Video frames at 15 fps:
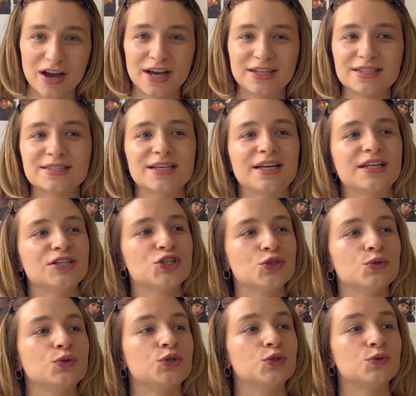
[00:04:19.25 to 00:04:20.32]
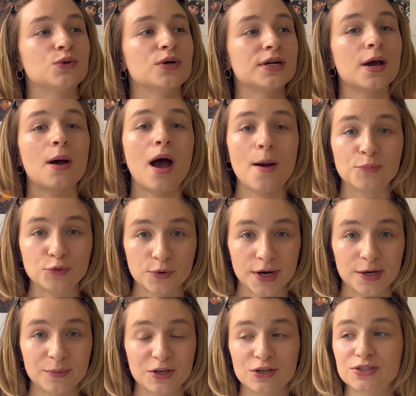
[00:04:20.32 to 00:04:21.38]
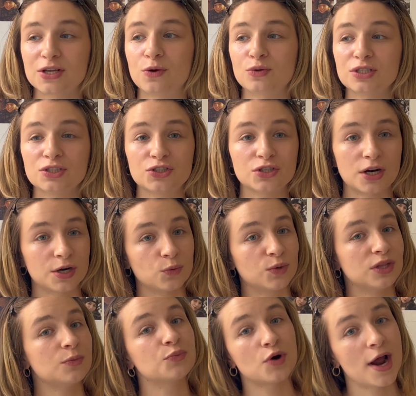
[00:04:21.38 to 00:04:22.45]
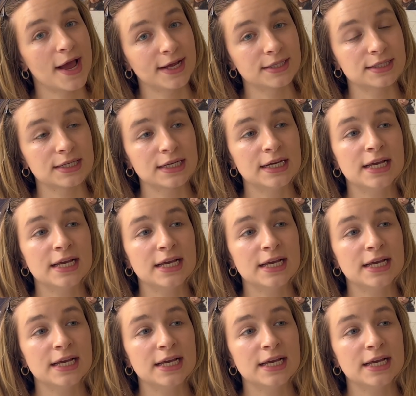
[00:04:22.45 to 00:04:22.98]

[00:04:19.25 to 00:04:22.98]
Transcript: I decided to do an upgrade because I was starting with a brand